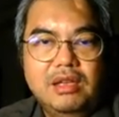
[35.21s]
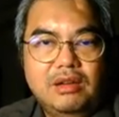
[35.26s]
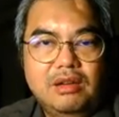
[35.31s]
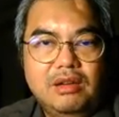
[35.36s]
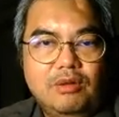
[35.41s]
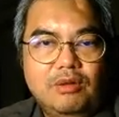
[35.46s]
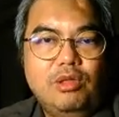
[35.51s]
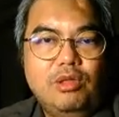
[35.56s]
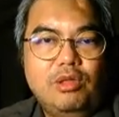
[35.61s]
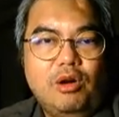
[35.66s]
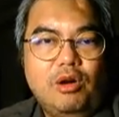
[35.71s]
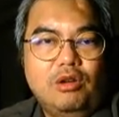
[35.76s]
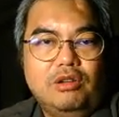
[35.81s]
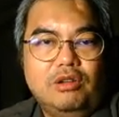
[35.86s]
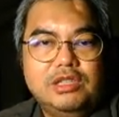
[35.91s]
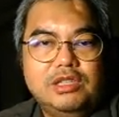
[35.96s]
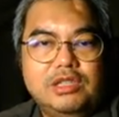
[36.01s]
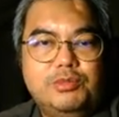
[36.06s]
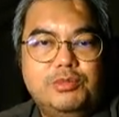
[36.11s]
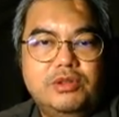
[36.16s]
law and
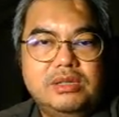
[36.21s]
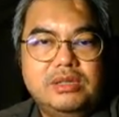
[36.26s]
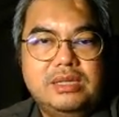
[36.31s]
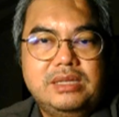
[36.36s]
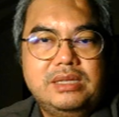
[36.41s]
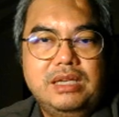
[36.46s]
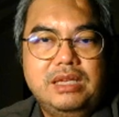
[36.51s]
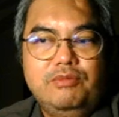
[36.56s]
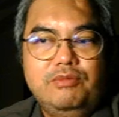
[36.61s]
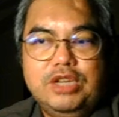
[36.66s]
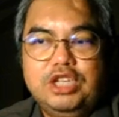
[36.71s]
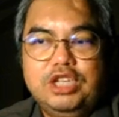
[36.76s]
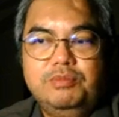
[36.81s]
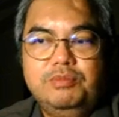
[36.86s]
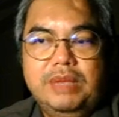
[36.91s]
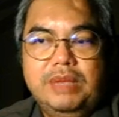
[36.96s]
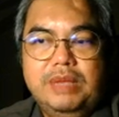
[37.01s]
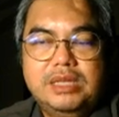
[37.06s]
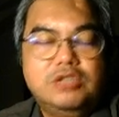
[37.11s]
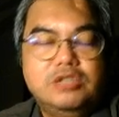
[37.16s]
conspiracy which
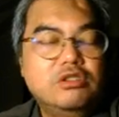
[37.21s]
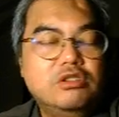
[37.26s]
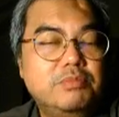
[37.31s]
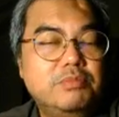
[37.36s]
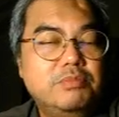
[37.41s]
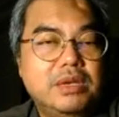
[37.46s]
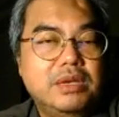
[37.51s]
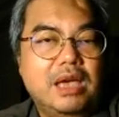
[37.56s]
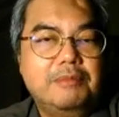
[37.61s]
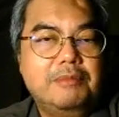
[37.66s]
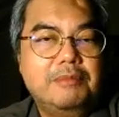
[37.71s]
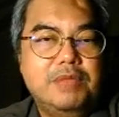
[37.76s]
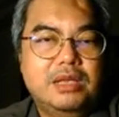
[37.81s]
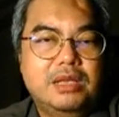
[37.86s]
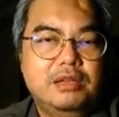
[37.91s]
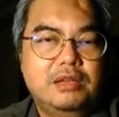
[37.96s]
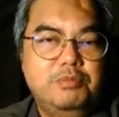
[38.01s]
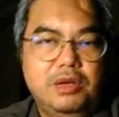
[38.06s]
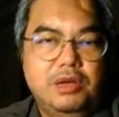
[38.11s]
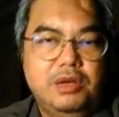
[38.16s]
may still be
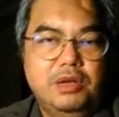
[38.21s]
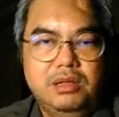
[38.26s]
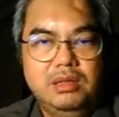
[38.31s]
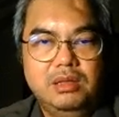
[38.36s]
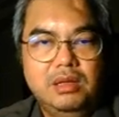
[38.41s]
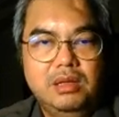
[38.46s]
applicable.